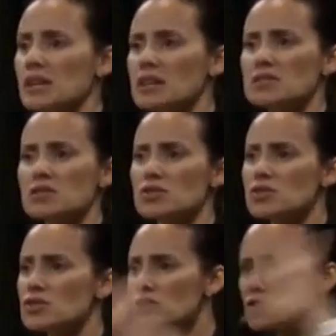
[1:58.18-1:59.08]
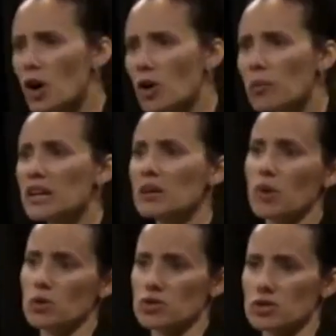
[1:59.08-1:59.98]
because there's so many
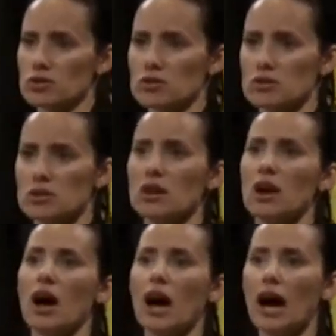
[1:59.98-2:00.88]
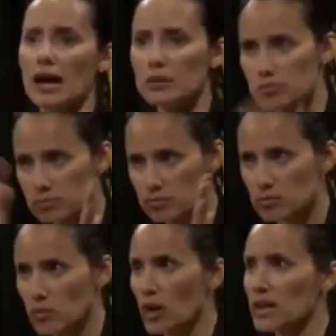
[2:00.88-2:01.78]
emotions. I
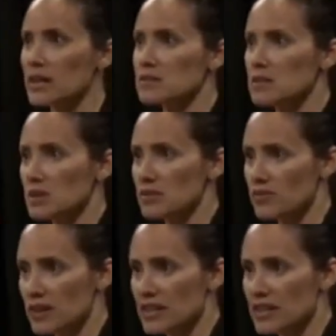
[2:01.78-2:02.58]
want it to be